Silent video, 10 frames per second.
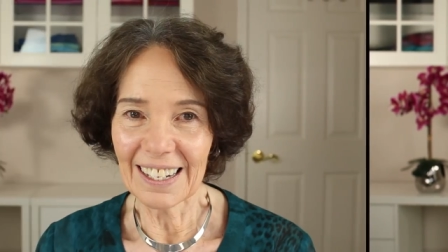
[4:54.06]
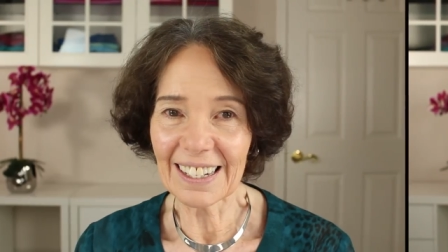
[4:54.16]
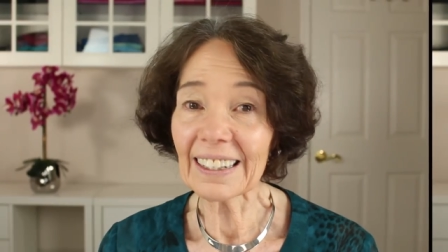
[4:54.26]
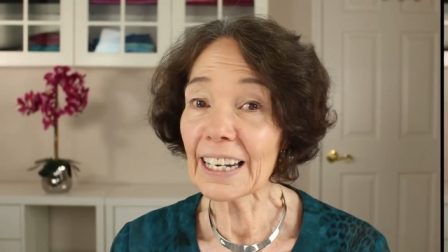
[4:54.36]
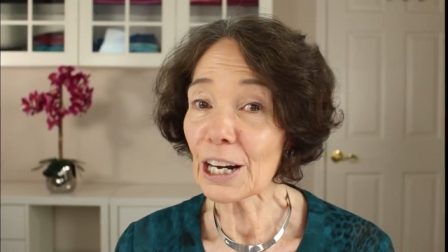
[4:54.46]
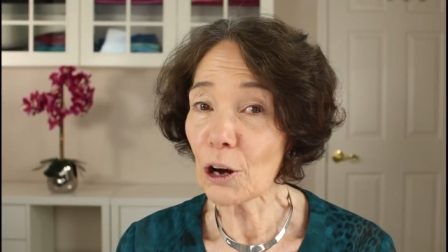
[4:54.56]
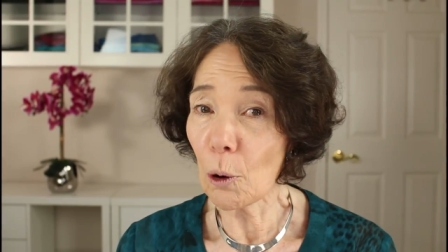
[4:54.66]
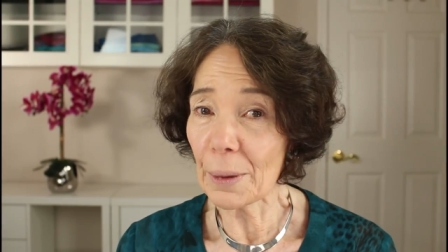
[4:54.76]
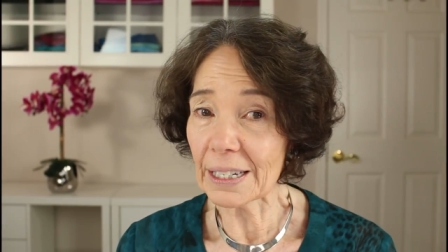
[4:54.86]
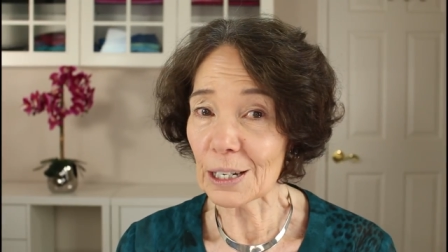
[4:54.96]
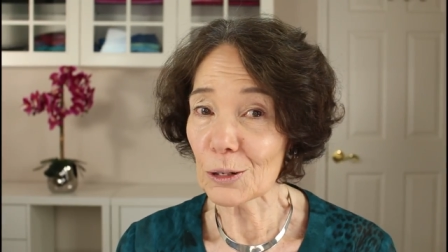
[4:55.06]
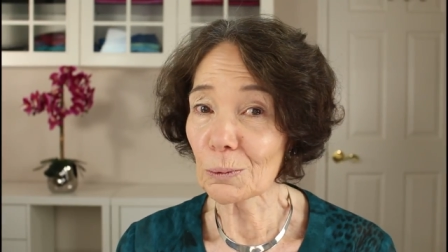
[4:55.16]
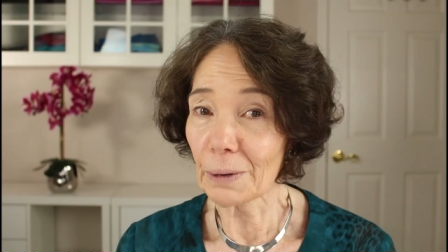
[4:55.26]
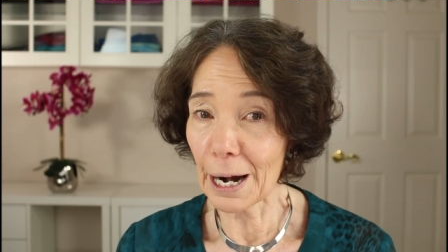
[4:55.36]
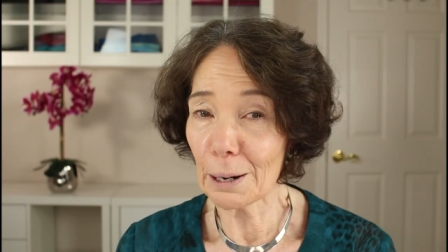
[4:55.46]
Selena Gomez's
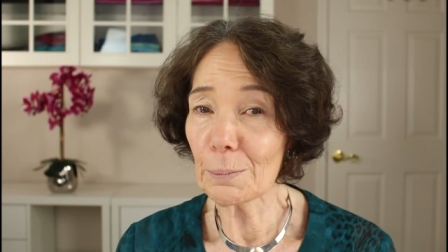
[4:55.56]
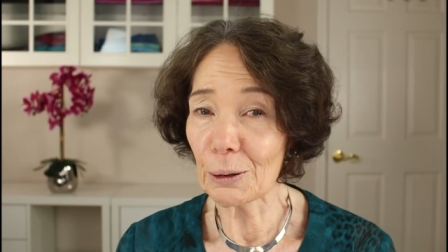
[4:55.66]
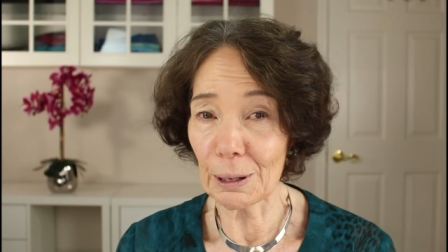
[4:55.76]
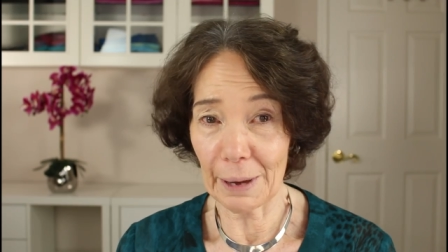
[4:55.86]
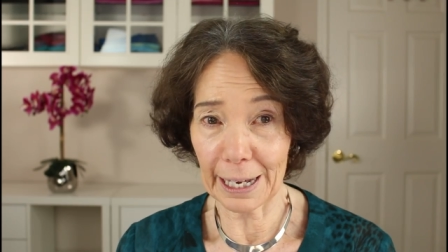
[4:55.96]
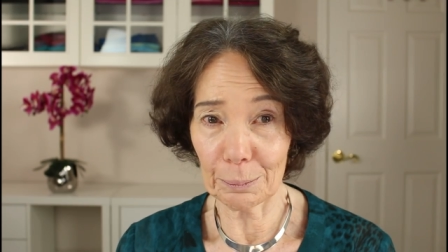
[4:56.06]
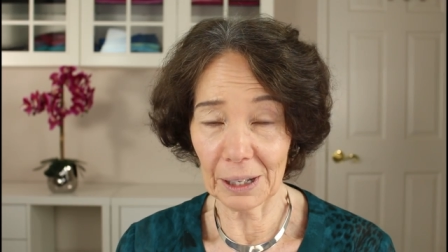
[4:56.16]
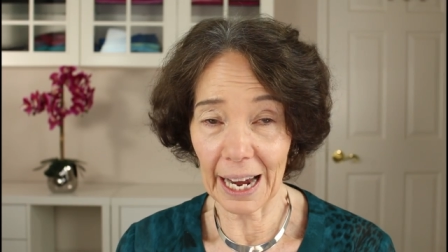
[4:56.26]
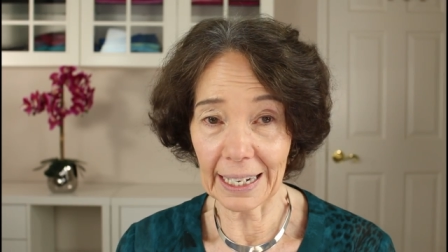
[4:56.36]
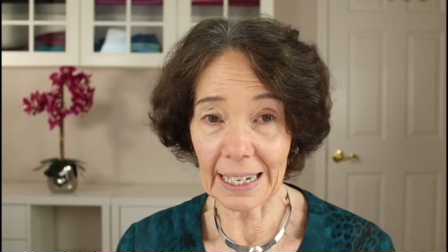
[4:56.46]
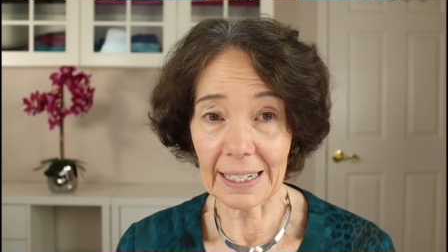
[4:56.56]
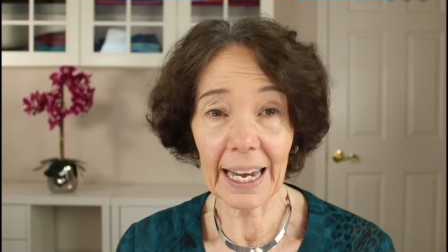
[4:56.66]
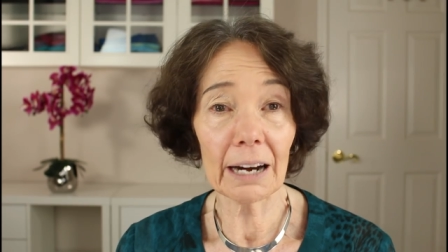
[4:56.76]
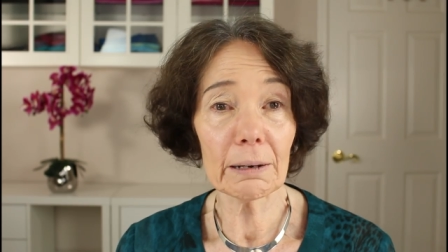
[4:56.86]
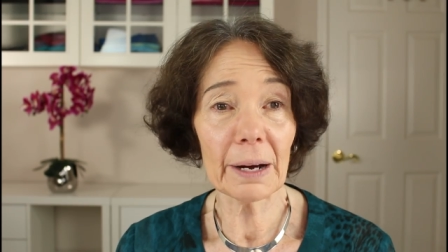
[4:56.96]
rare beauty makeup line is
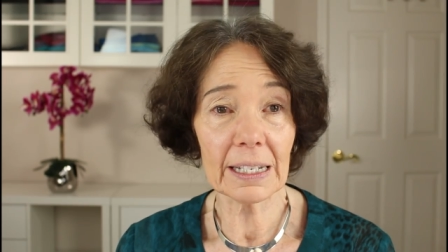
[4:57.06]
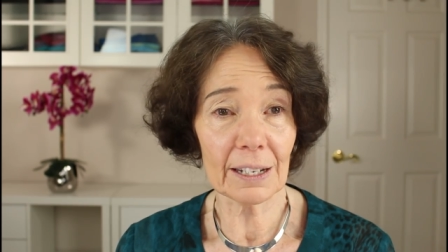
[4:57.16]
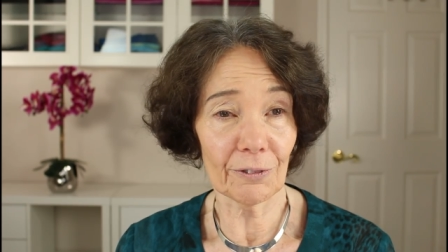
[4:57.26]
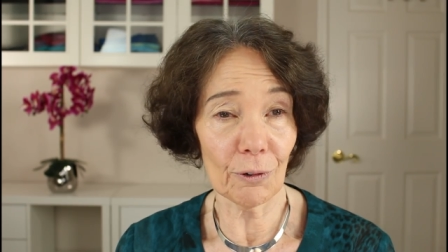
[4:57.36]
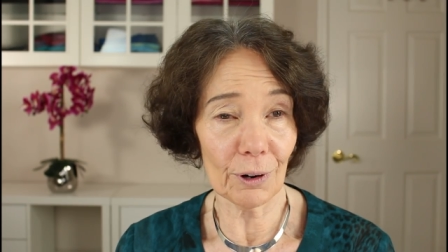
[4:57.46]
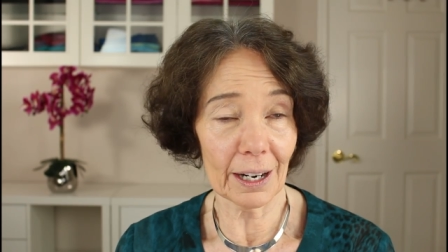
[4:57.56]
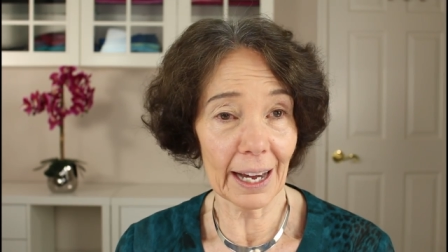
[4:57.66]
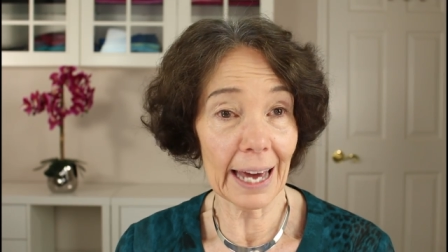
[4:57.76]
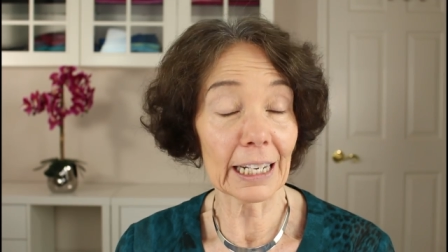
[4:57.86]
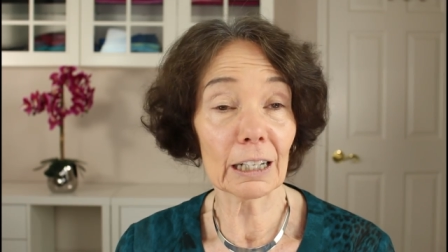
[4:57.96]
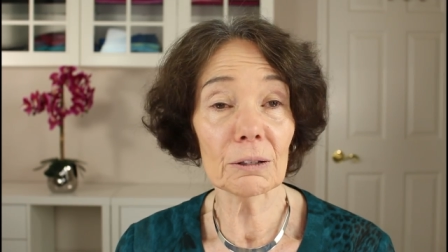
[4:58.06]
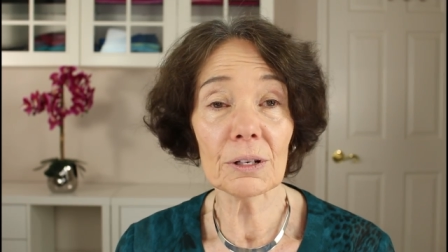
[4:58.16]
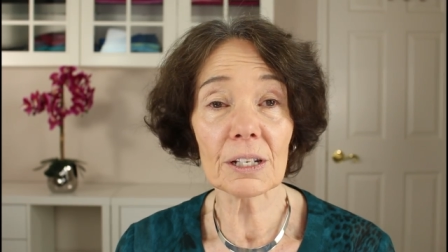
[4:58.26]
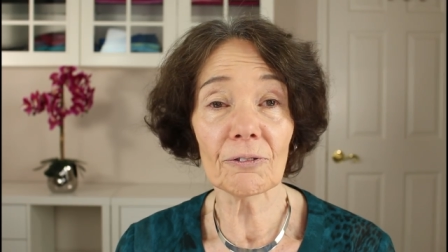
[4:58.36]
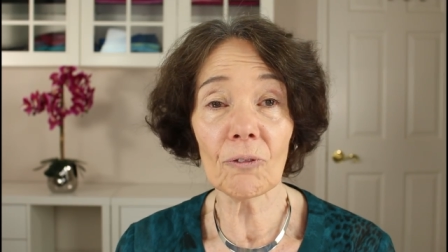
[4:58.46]
carried by Sephora and
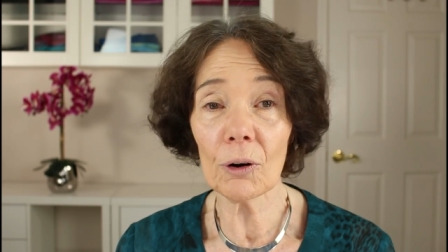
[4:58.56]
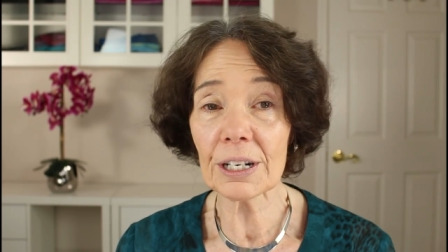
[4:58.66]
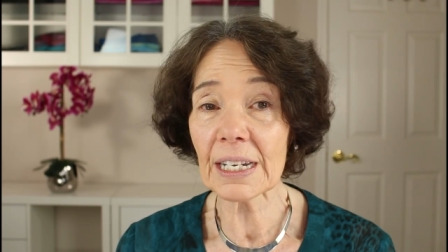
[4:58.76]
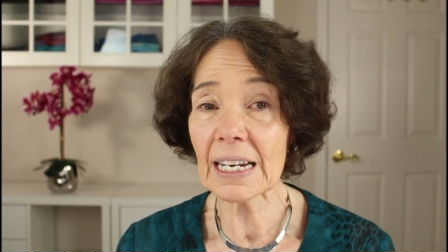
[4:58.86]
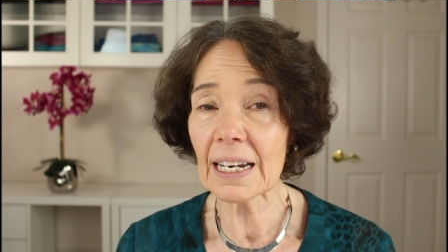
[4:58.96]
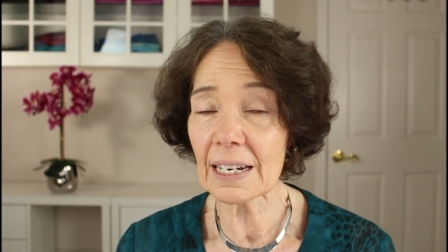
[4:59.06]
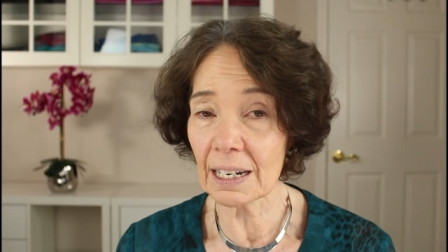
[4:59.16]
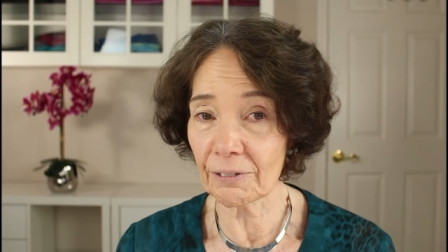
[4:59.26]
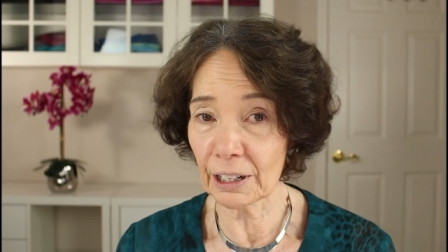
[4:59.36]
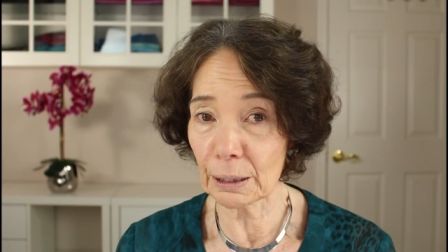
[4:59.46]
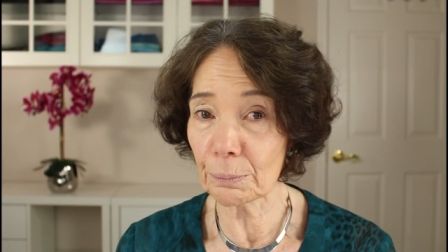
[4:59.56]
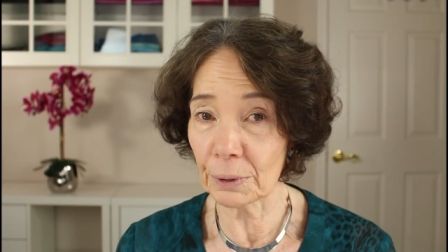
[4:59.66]
includes 14 different